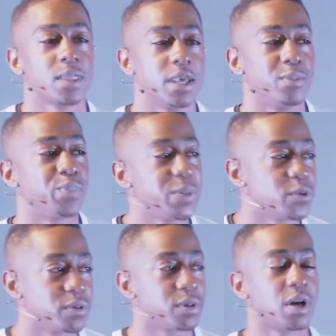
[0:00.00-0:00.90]
And
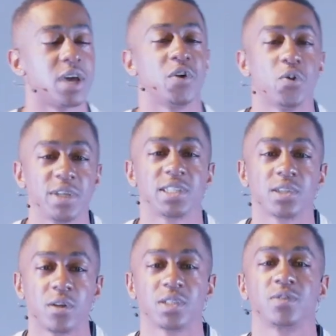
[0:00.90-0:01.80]
people have always
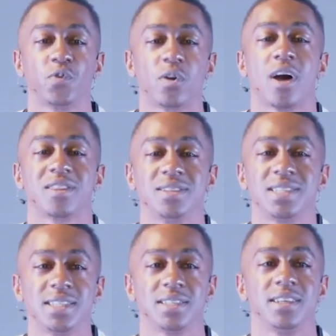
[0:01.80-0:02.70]
searched for
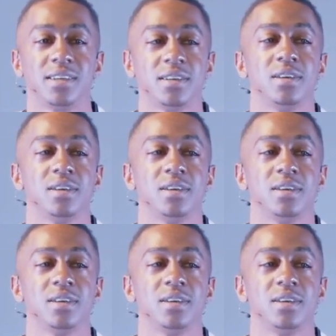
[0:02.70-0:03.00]
authenticity.